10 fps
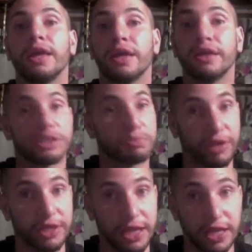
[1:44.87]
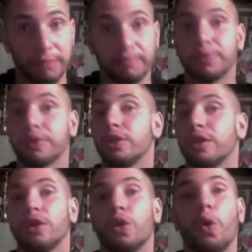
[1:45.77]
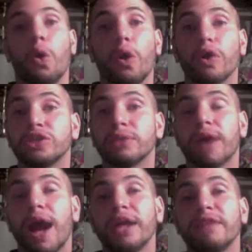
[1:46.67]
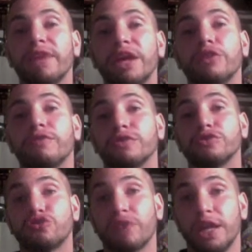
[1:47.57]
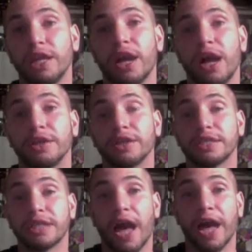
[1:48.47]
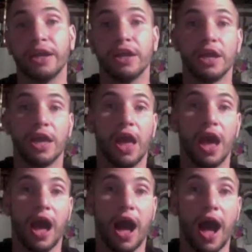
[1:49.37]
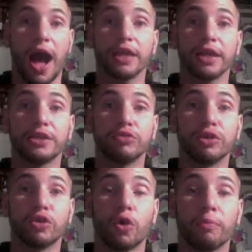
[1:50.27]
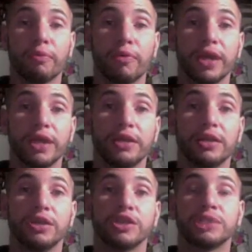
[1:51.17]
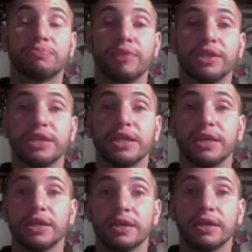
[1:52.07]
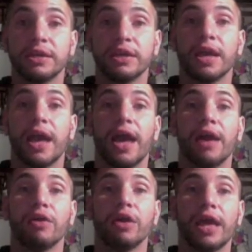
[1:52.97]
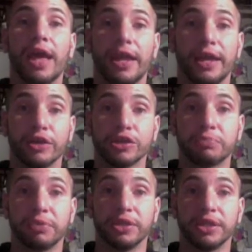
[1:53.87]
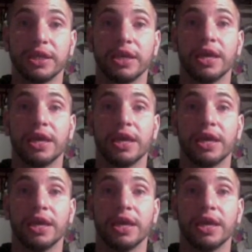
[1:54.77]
sprinting or some kind of interval training on the side. I like to incorporate sprinting and hill sprinting